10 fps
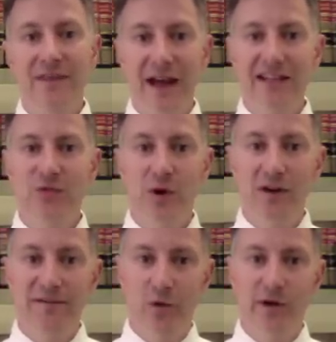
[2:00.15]
That's
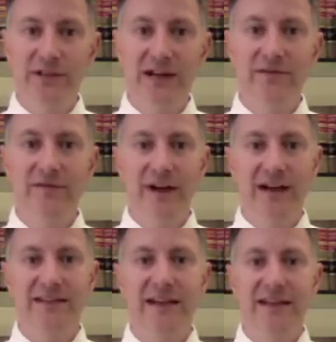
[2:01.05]
where Forecite from
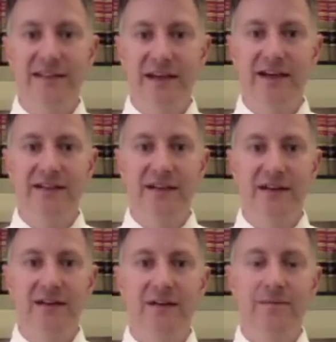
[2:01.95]
Fastcase kicks in.